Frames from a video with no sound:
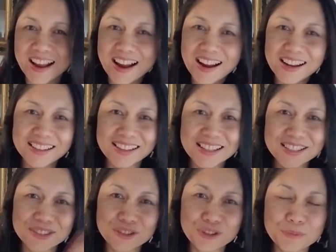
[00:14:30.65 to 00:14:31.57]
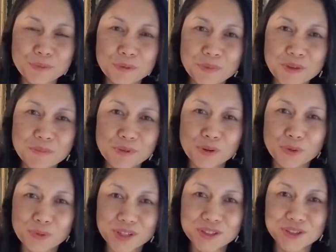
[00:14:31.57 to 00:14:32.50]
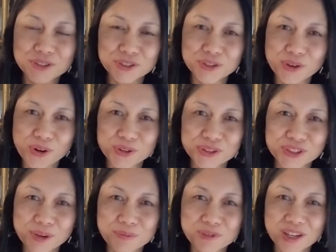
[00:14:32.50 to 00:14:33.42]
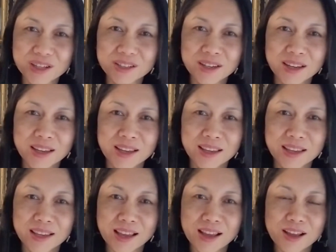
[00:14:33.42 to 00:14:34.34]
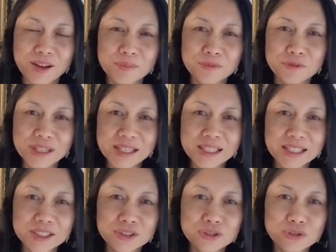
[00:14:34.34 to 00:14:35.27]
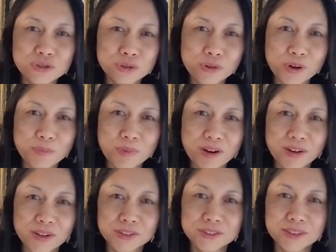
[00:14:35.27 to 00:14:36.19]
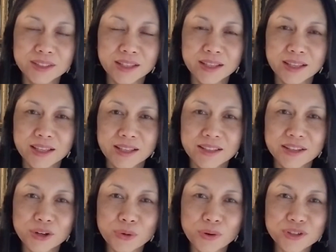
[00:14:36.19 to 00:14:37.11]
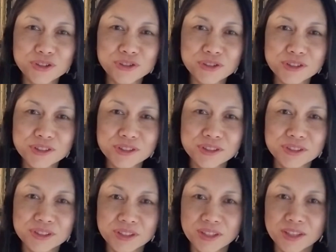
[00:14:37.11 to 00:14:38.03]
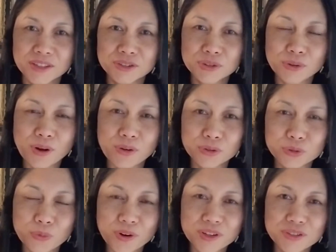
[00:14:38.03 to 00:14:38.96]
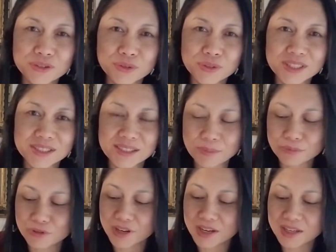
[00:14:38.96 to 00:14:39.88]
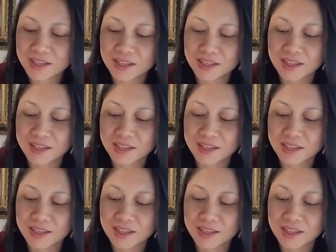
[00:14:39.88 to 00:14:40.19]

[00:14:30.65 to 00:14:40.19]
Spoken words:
Are this group of people who question to our subject really true about their questions towards this subject?